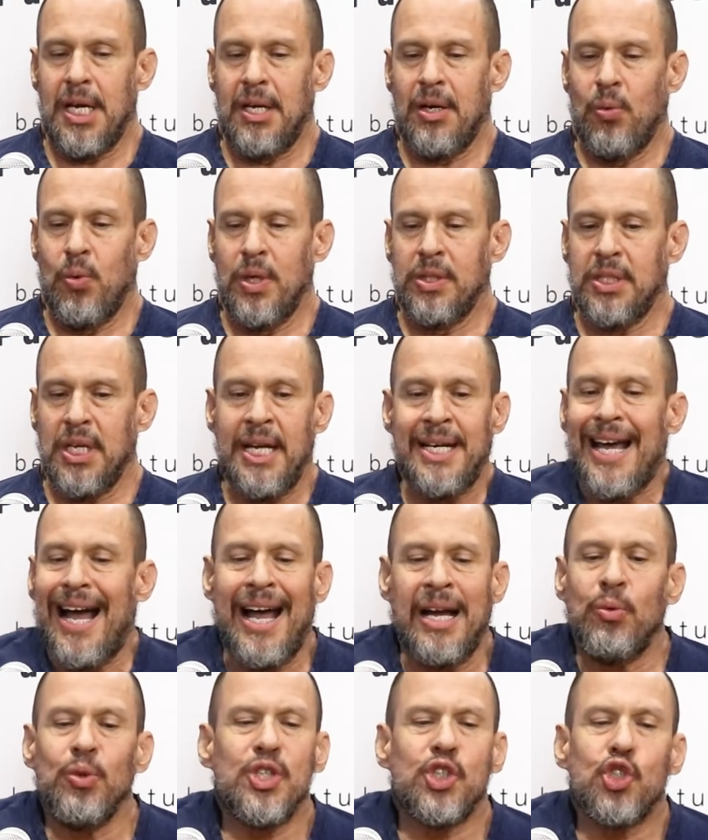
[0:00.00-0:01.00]
was, and
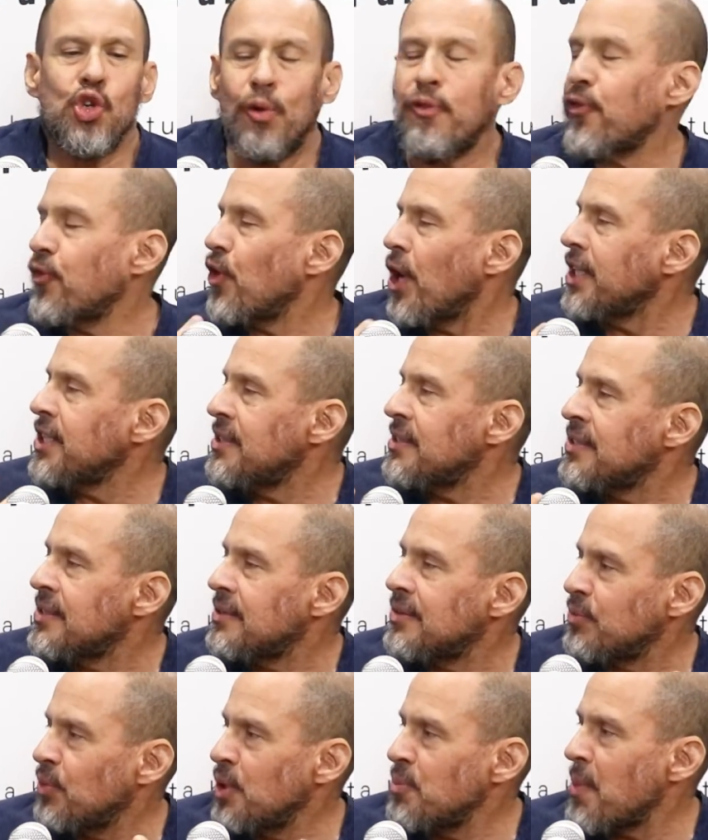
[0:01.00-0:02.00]
I was so frightened
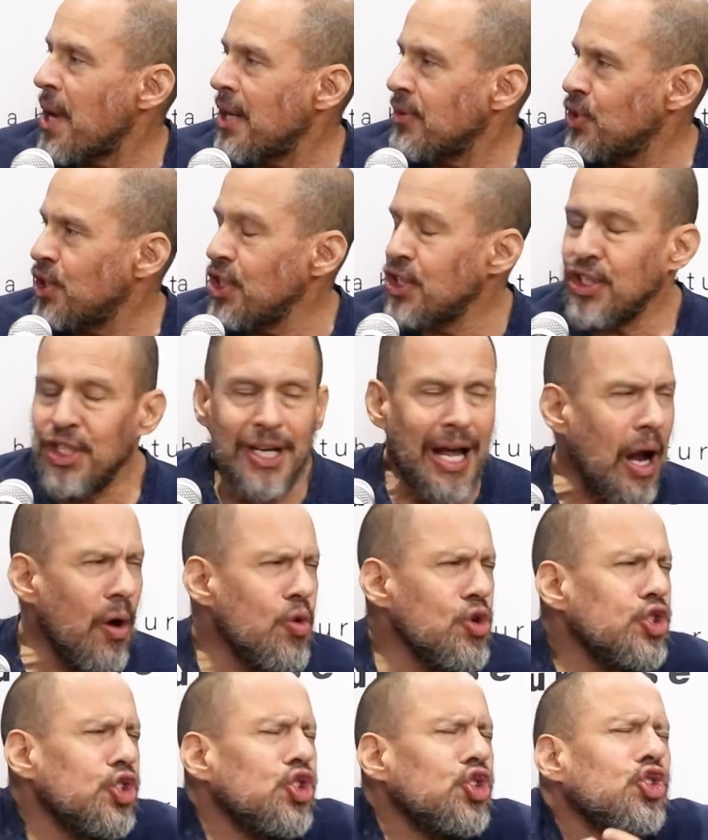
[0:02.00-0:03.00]
in my audition. I
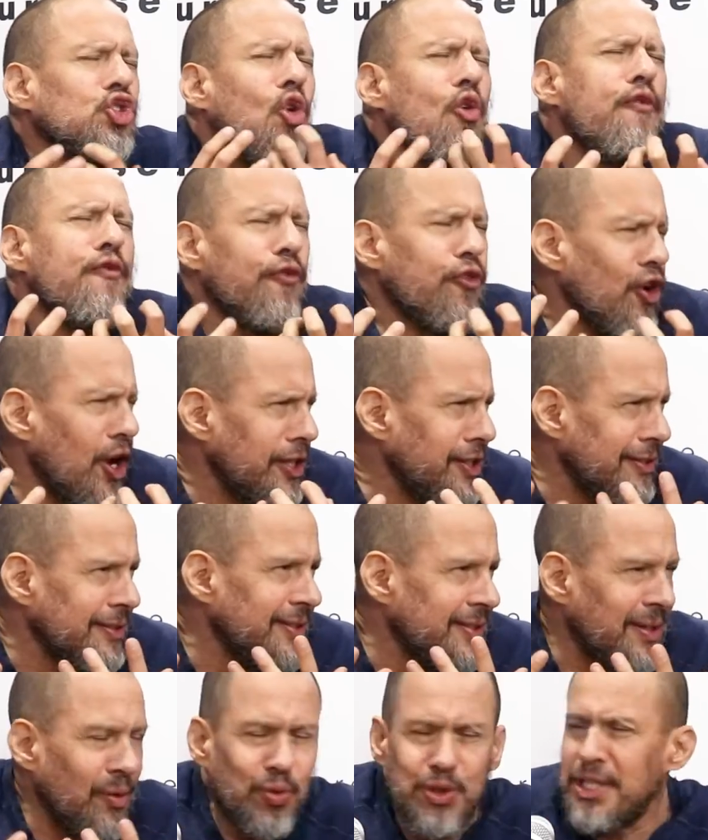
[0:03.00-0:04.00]
was so
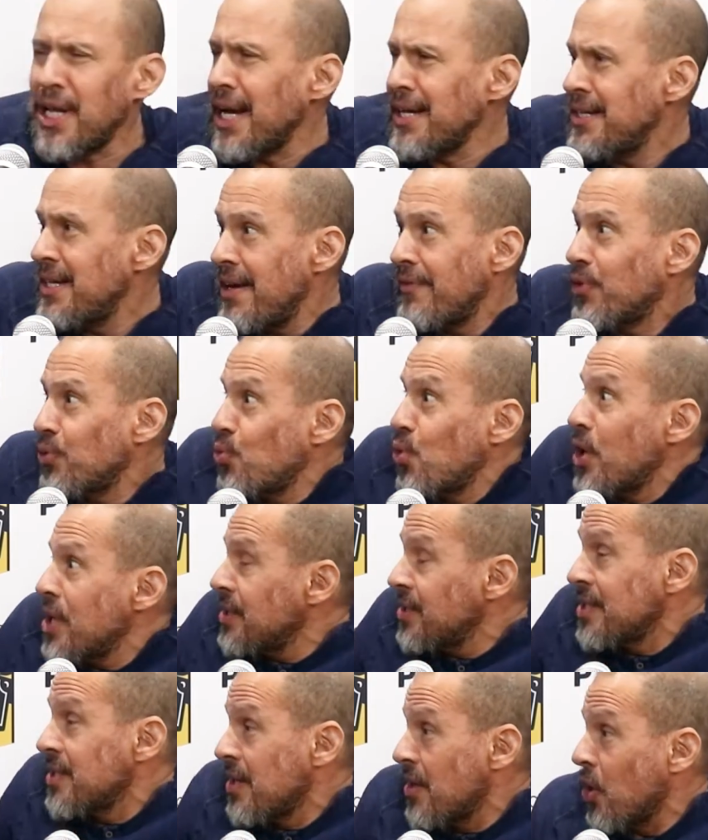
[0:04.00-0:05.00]
frightened. I never
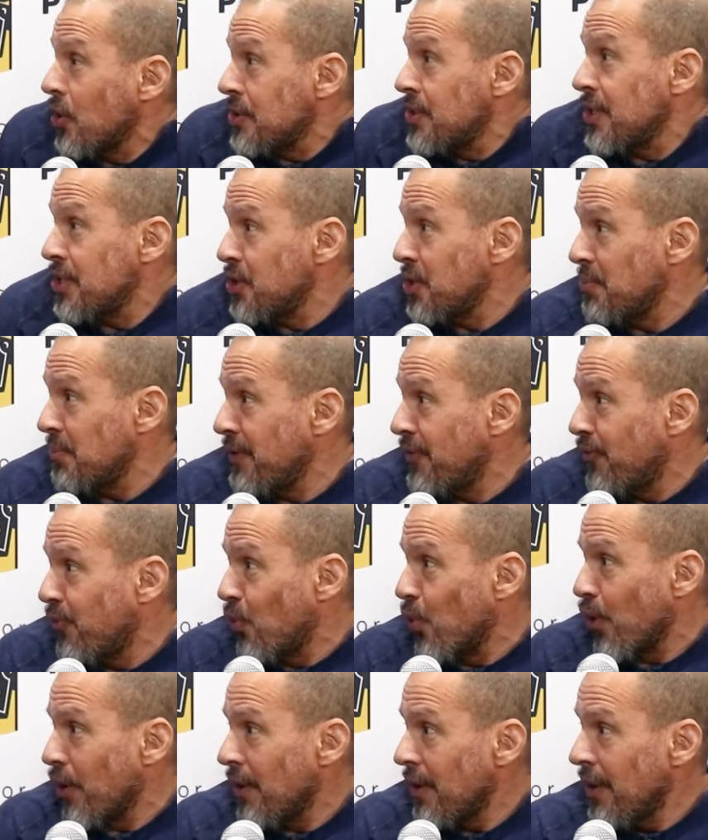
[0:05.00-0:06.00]
was in an audition
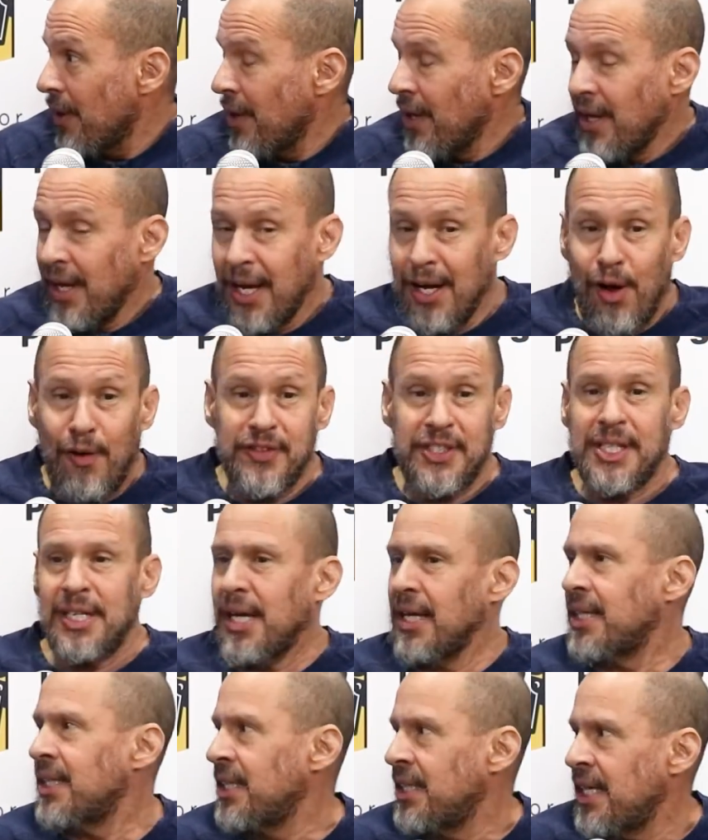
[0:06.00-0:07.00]
before. And all of a sudden
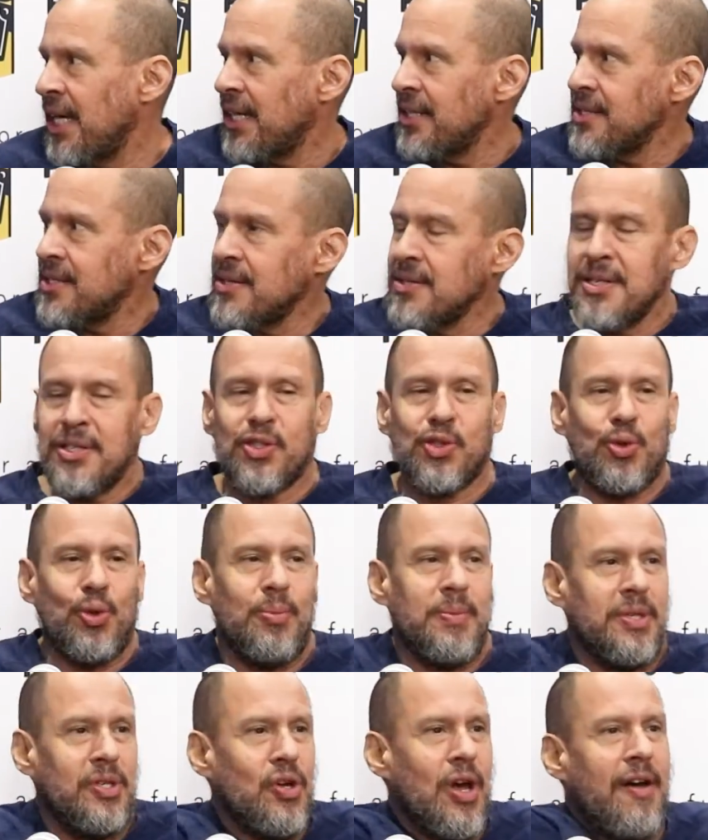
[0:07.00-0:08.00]
I get into this
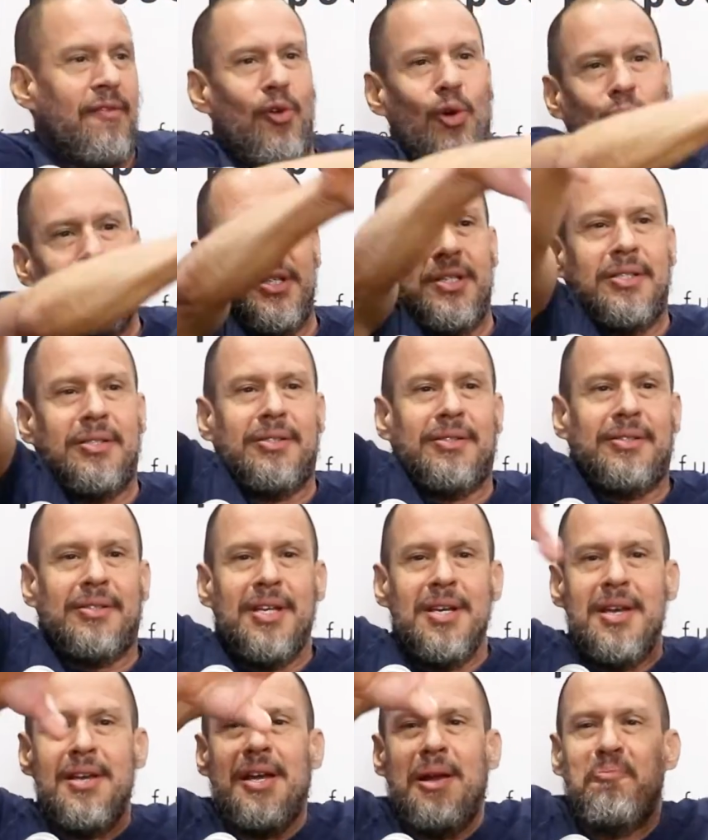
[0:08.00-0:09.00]
room and you have all these
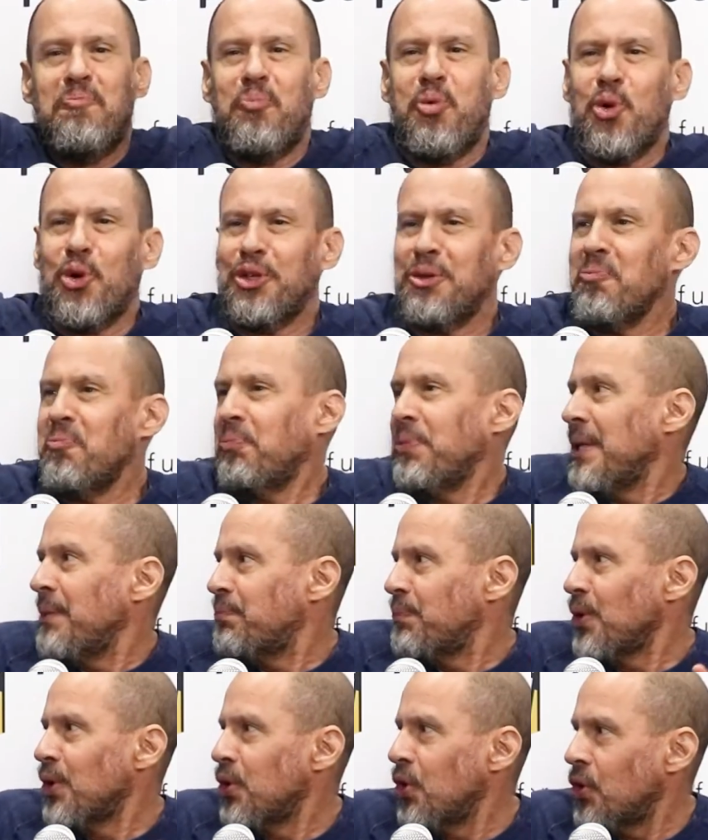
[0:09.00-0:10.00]
important
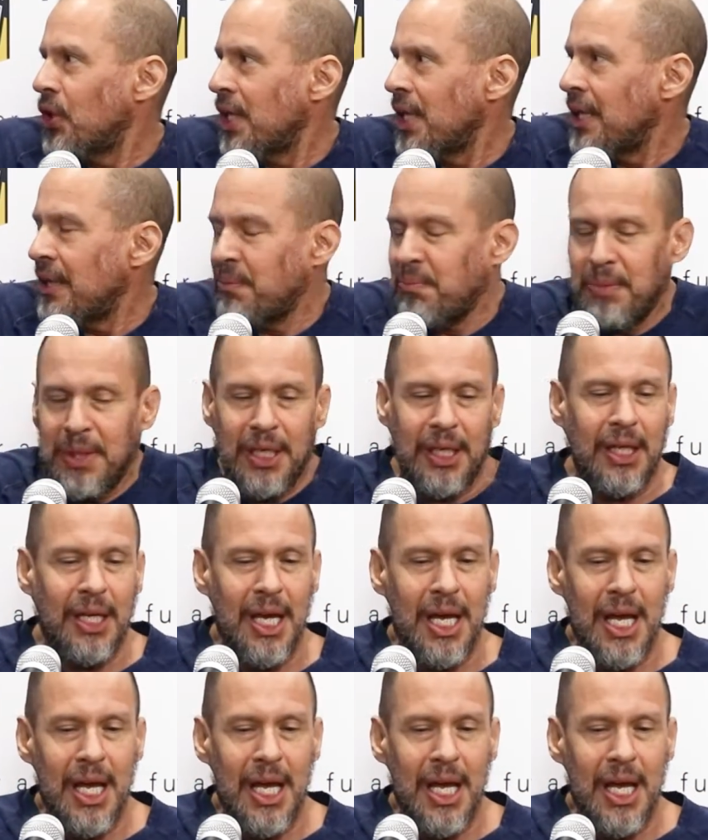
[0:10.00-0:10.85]
people looking at me.